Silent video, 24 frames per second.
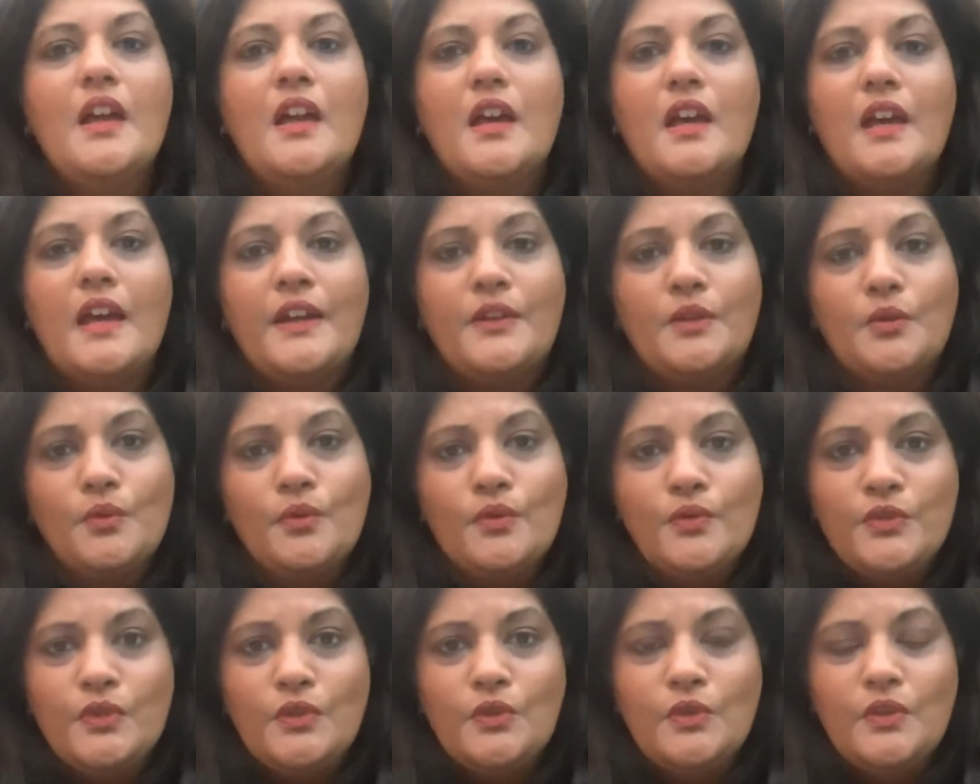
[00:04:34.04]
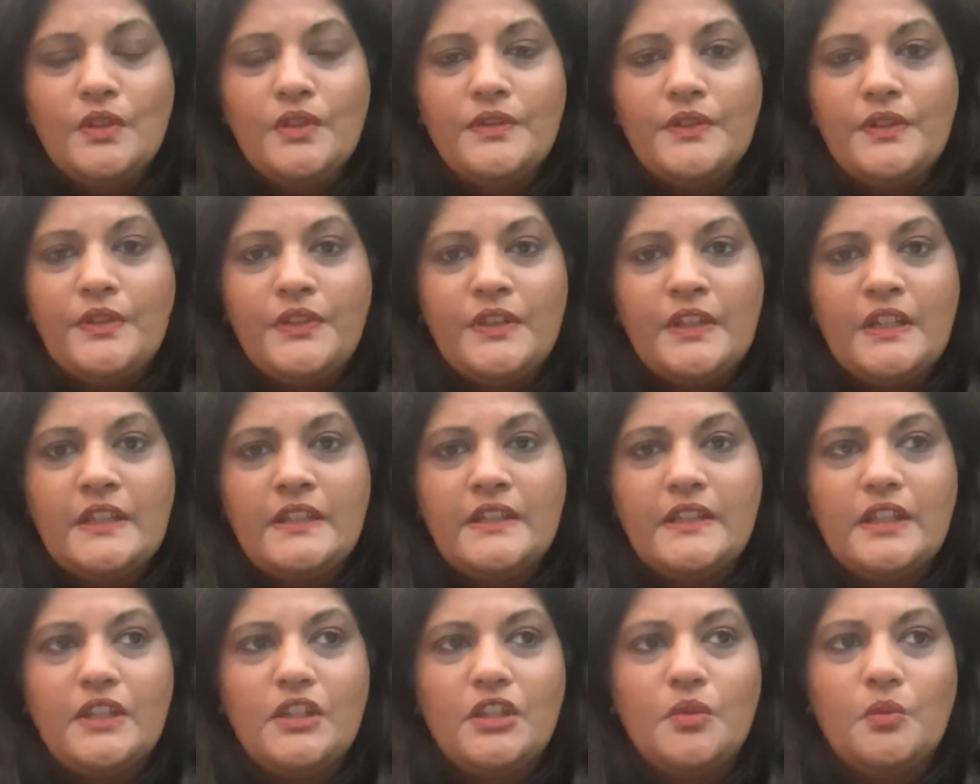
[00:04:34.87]
and also look at the things
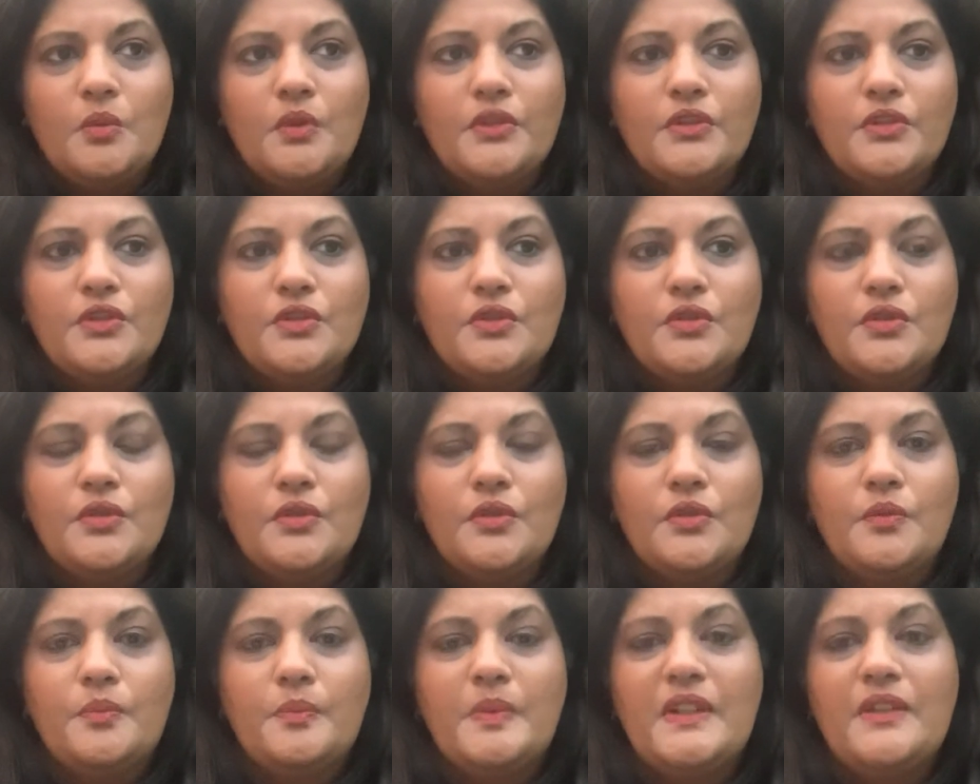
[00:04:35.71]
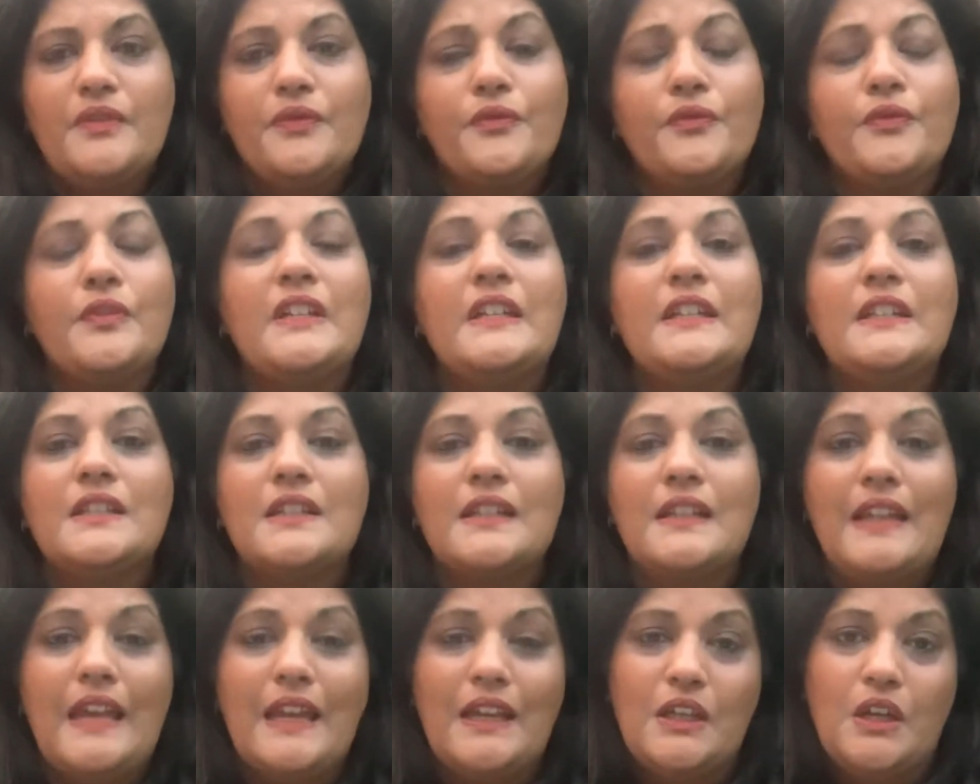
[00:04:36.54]
that you want to be free to
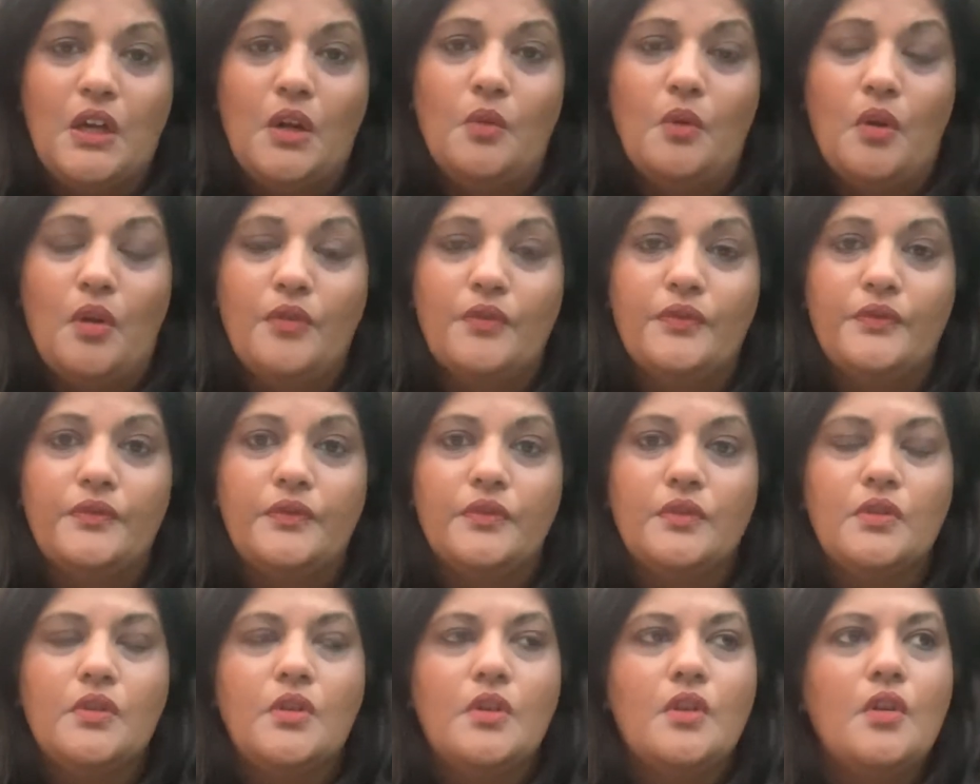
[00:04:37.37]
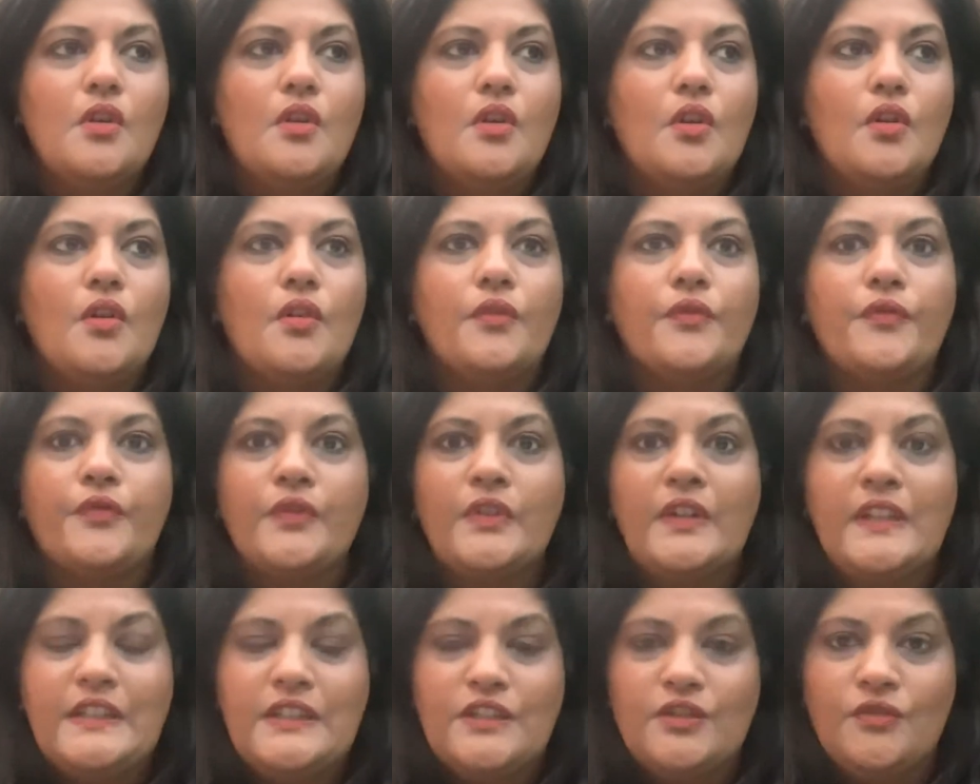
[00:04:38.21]
let go of, or
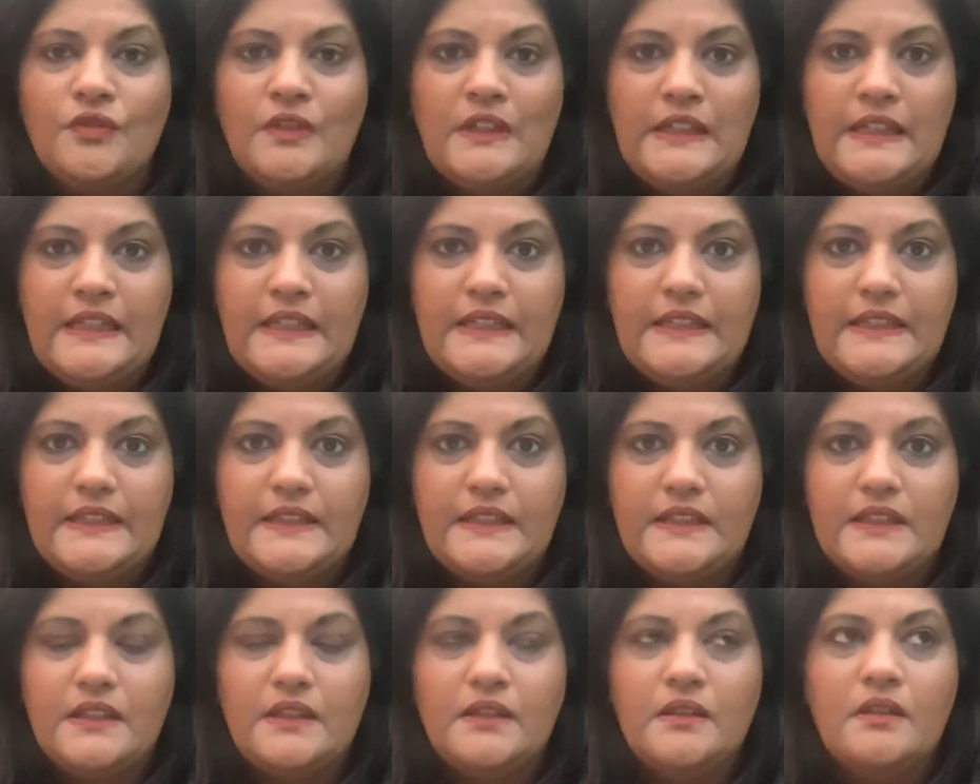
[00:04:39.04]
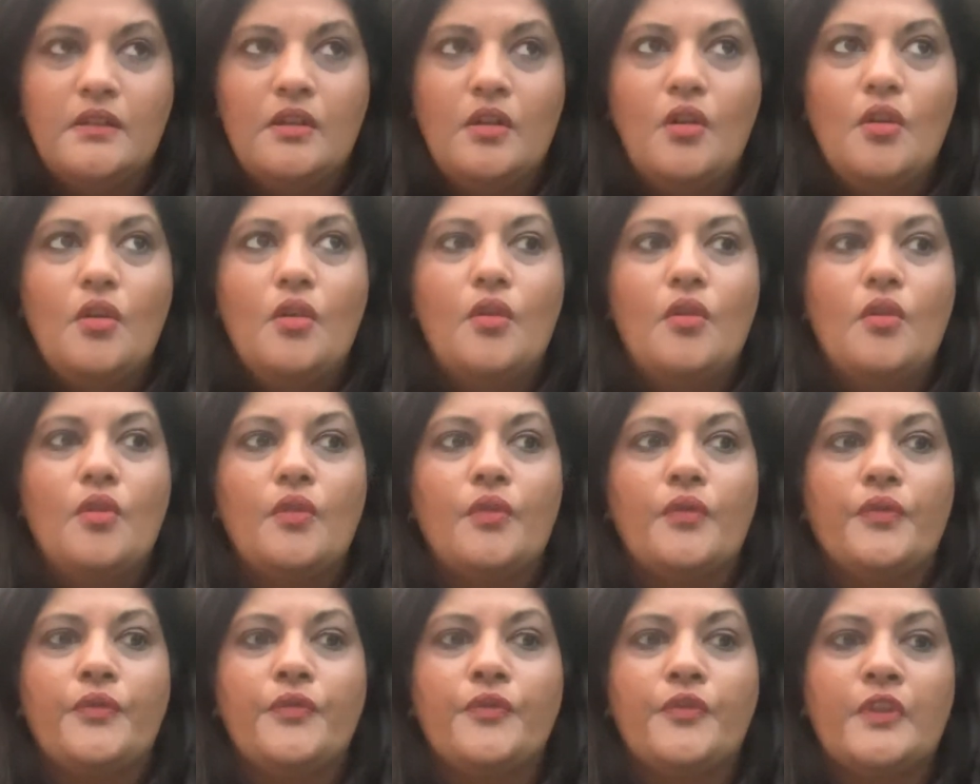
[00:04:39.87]
free to release, or
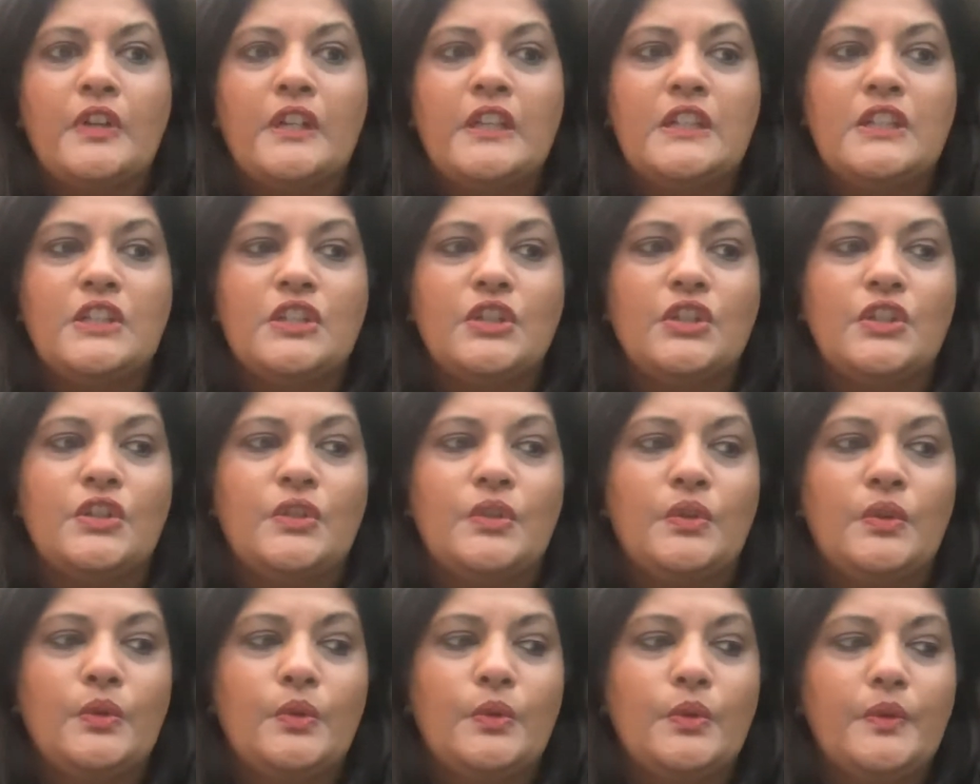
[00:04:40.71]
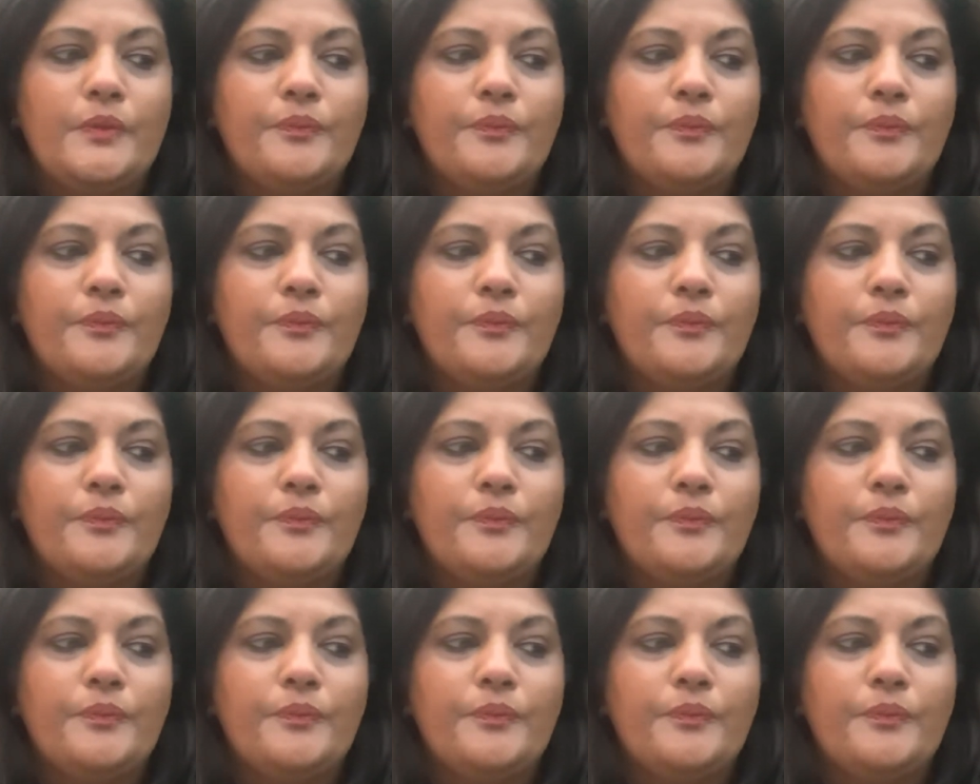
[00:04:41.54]
free to